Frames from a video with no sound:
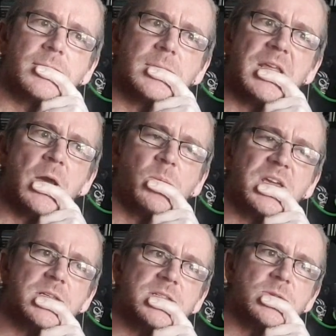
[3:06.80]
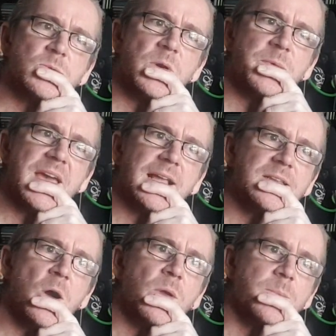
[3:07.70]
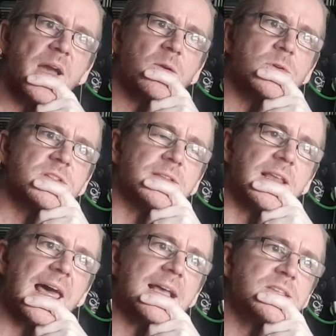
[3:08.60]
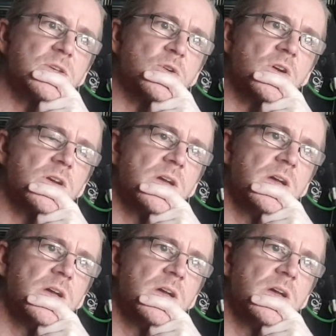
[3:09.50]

Because when we had Going Backwards on the last tour,